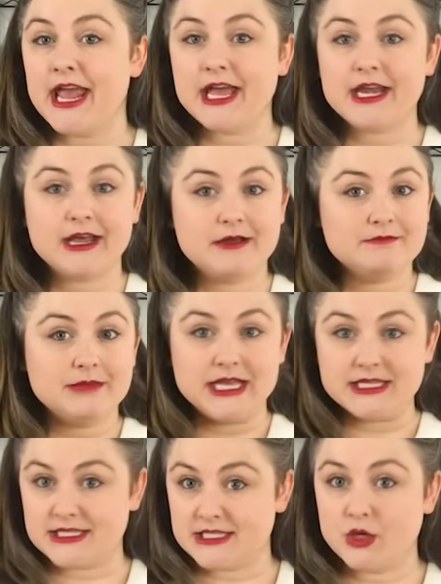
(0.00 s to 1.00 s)
And
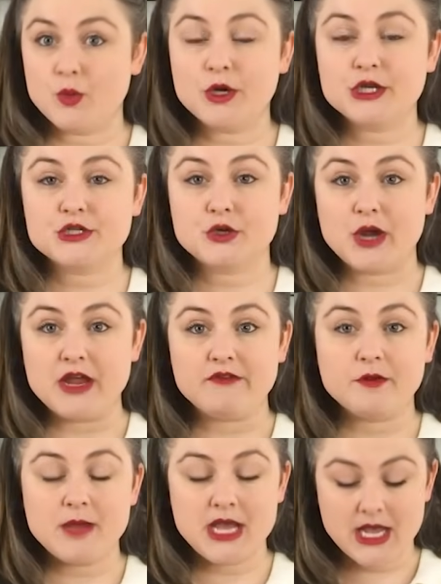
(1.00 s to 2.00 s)
it still works
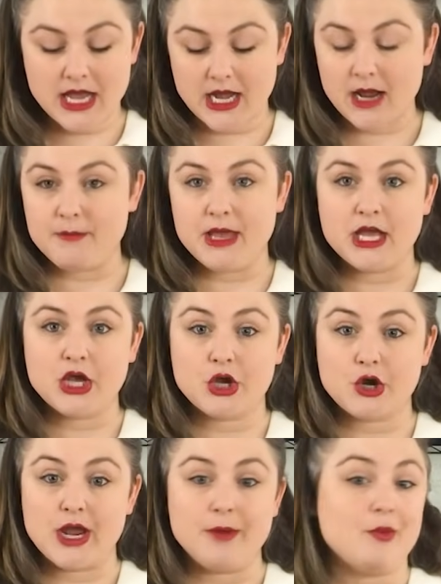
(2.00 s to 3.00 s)
great for me, and I
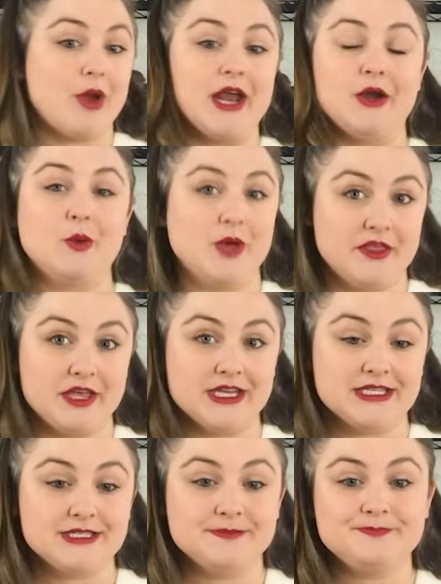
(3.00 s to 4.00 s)
make great bread with
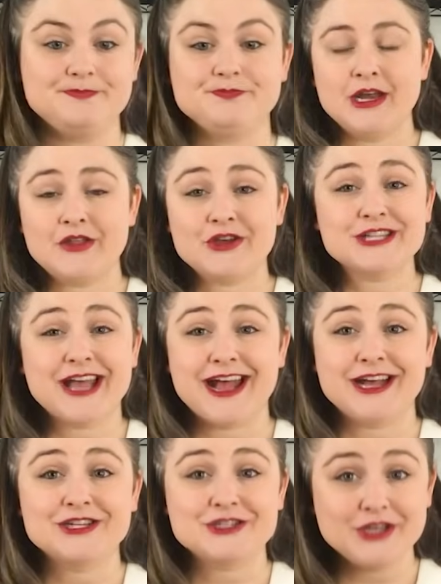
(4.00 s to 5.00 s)
it. Now there's
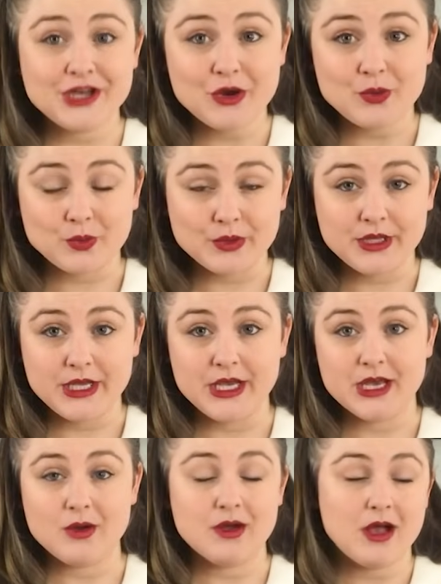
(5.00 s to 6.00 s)
actually a
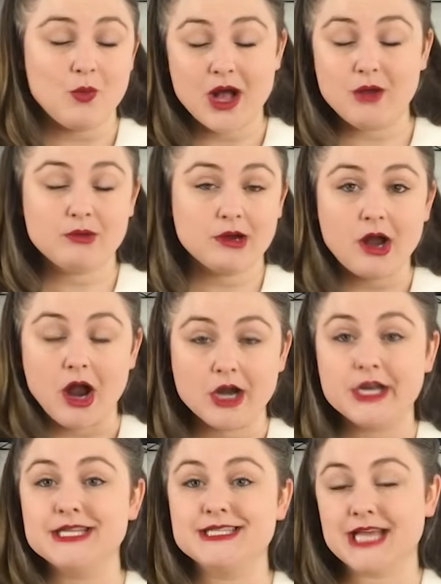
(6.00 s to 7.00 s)
really
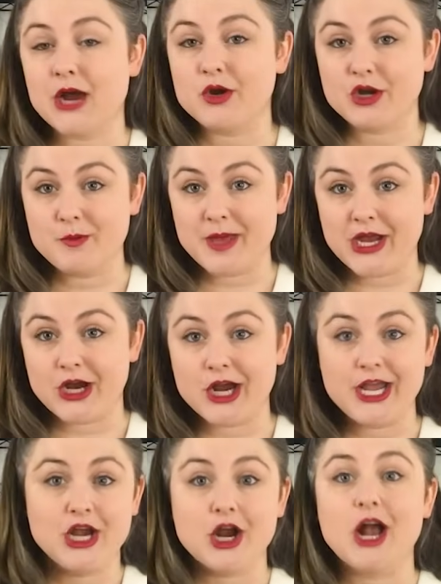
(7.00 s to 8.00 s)
well-regarded sourdough
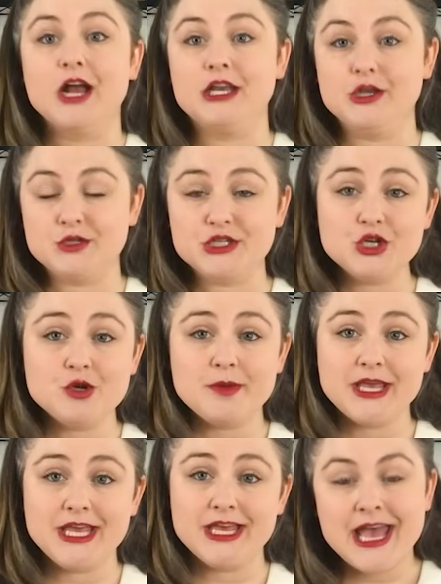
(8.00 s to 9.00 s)
baker here on
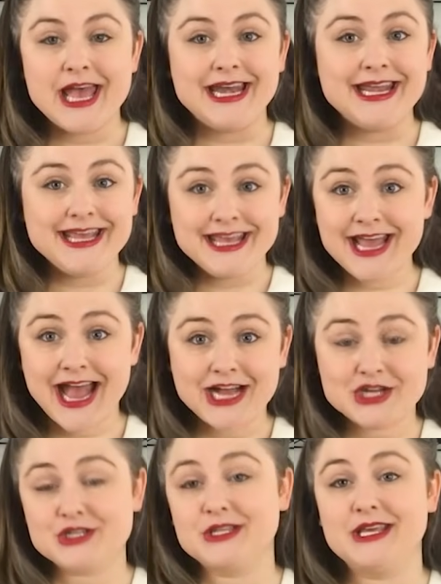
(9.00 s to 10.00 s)
YouTube, and he
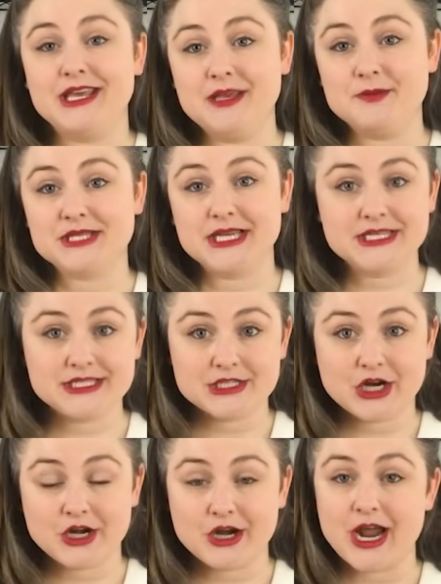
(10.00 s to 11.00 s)
actually keeps his
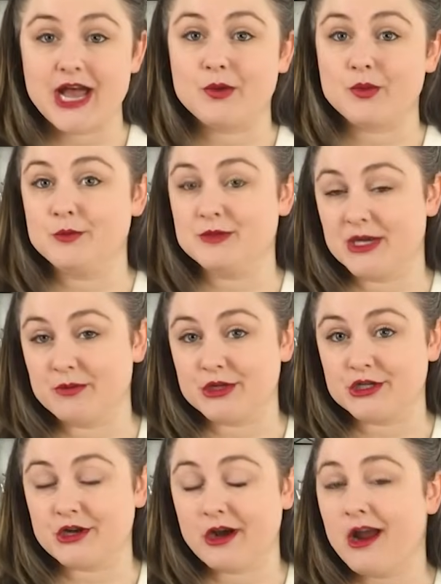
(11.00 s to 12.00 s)
starter at room
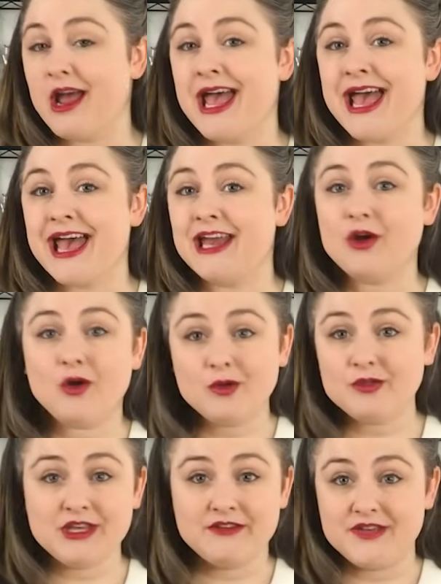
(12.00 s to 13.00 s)
temperature and
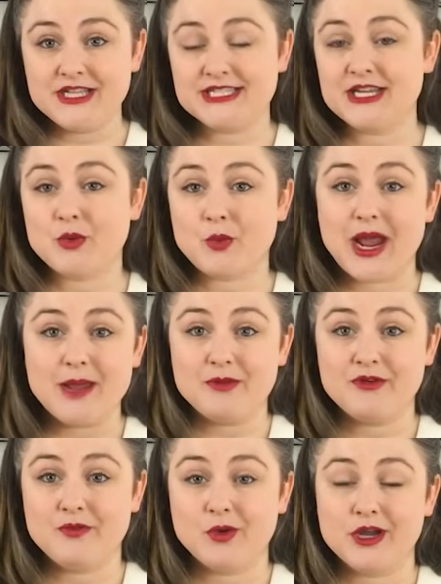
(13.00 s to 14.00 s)
only feeds it right
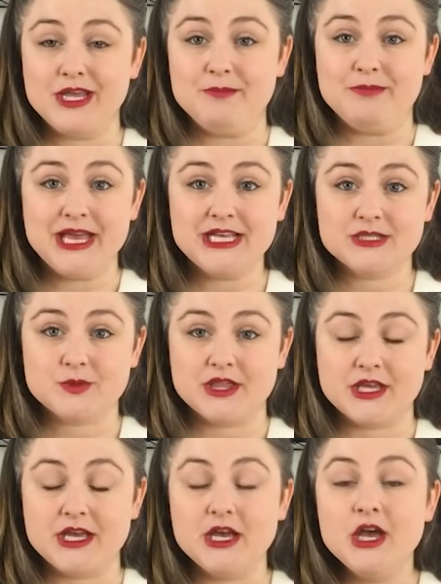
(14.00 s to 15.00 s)
before he bakes
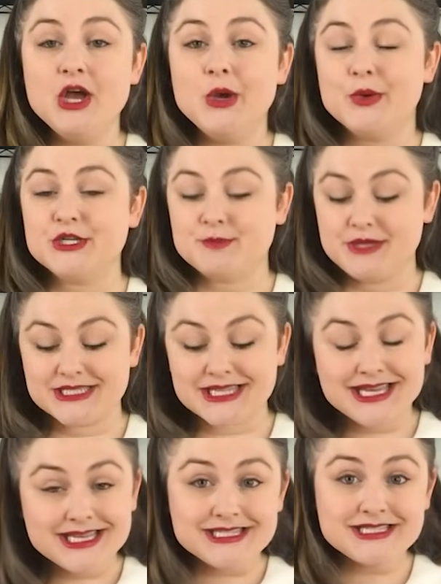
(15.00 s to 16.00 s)
with it, which means
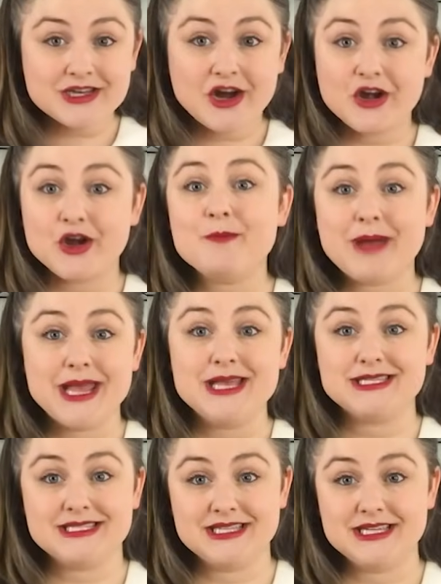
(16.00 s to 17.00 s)
his starter
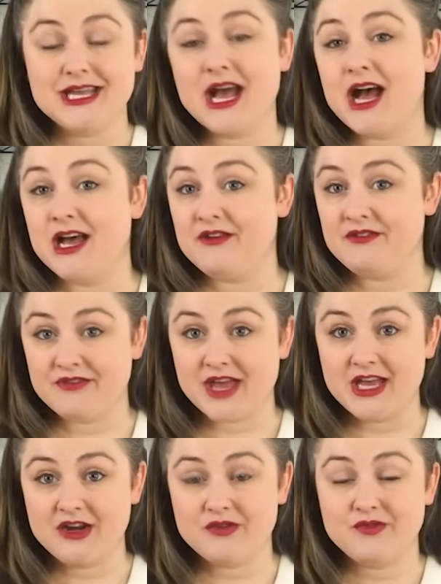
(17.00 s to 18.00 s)
might sit
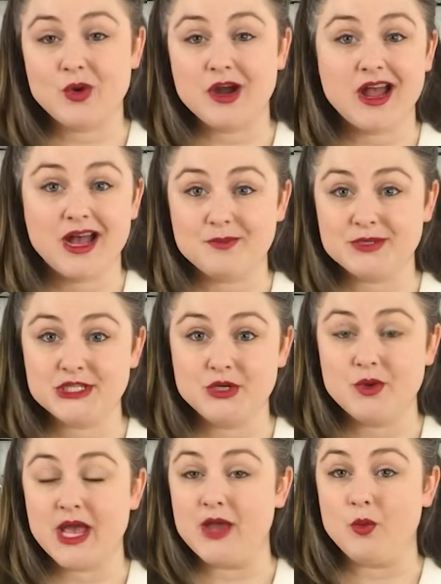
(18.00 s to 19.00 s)
unfed for up
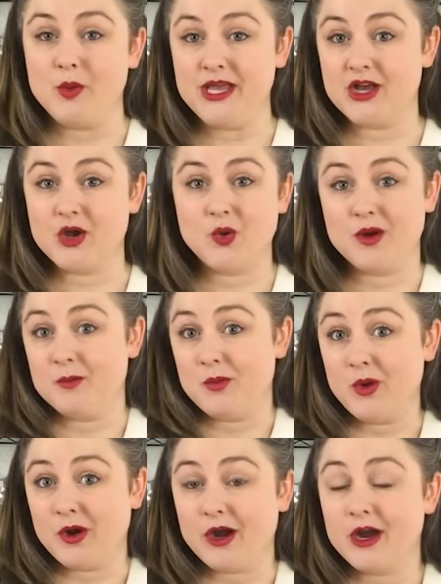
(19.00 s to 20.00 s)
to a week or
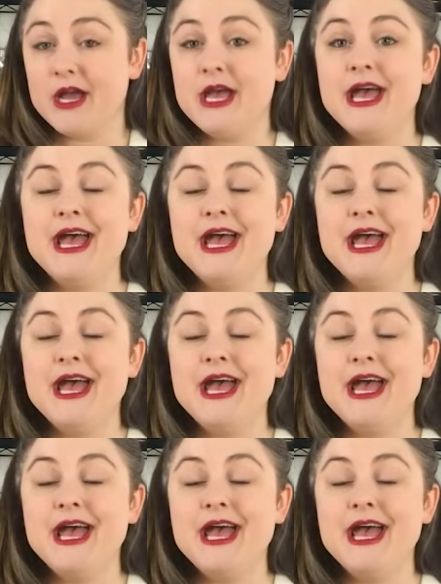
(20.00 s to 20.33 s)
more.